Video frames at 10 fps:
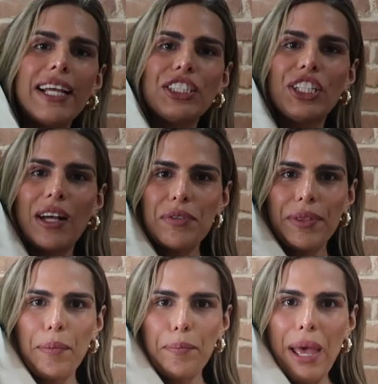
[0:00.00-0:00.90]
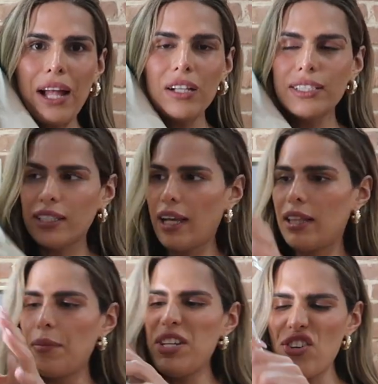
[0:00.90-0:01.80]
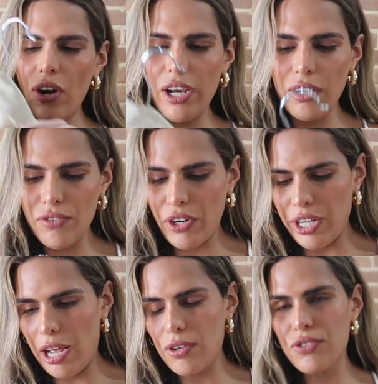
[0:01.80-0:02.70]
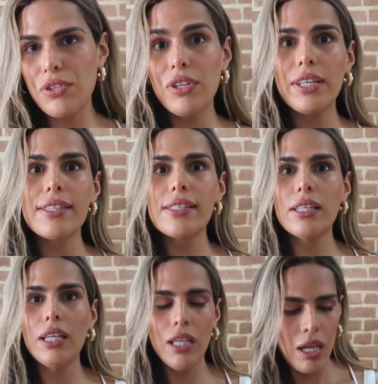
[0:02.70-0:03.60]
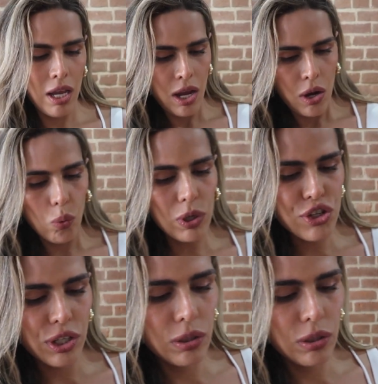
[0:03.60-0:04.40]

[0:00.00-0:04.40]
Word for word: and she comes with a belt, and let me try it on right now so you can see what she